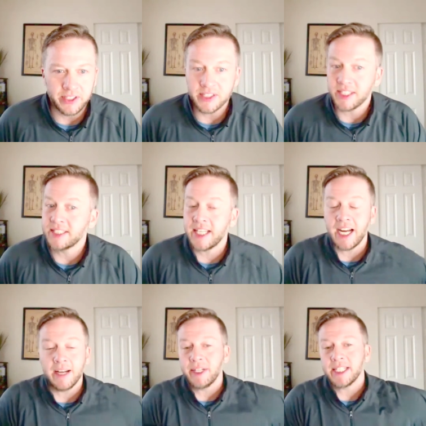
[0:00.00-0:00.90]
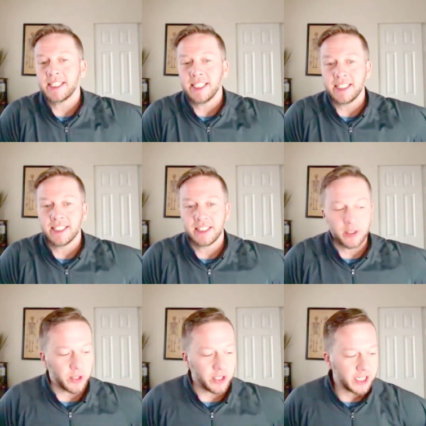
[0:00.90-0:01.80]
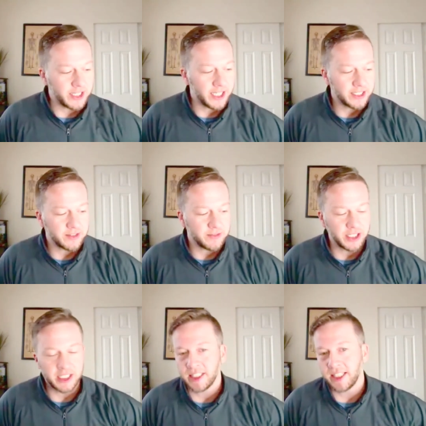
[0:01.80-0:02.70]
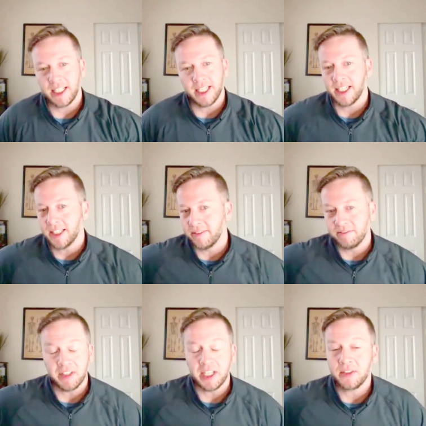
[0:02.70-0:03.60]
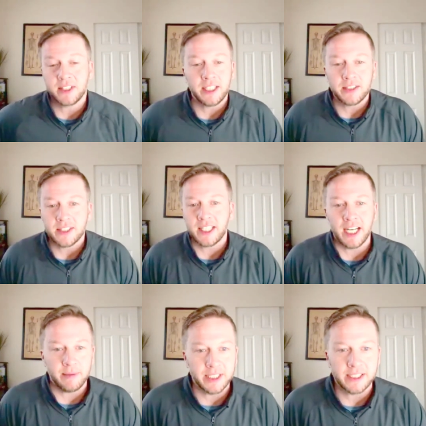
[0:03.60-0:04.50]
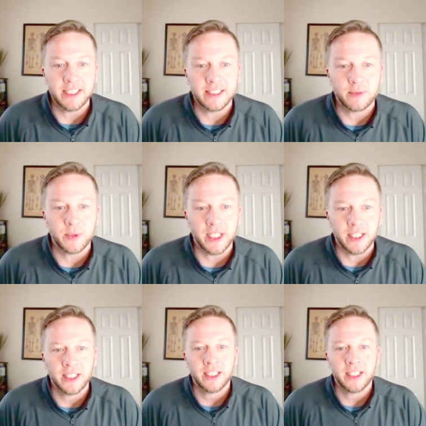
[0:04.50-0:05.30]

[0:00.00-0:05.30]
there's a time and a season to work on that dysfunction and then like you said there's a time in the season where